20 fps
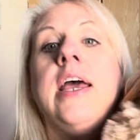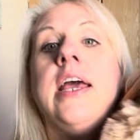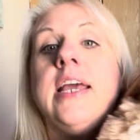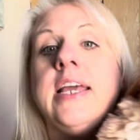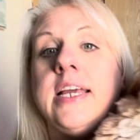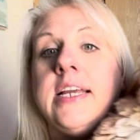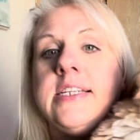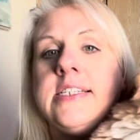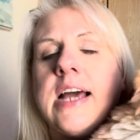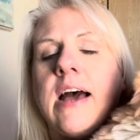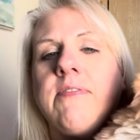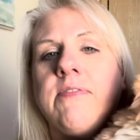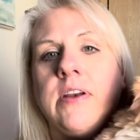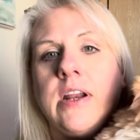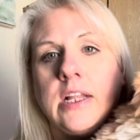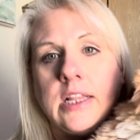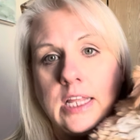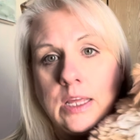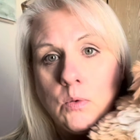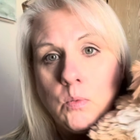he
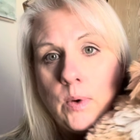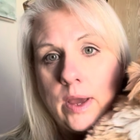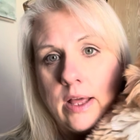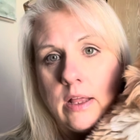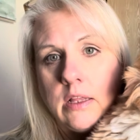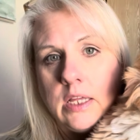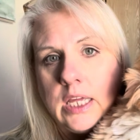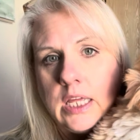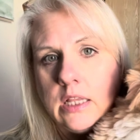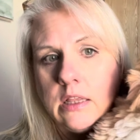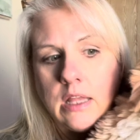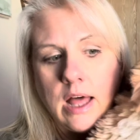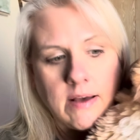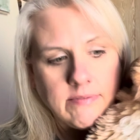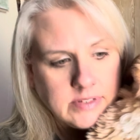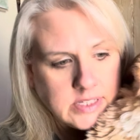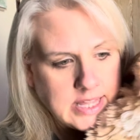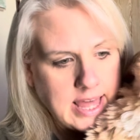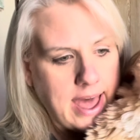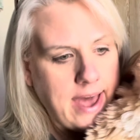definitely will. He
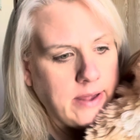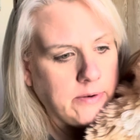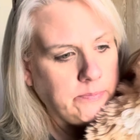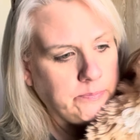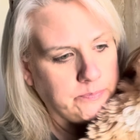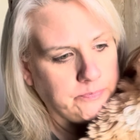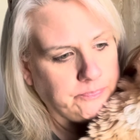loves that.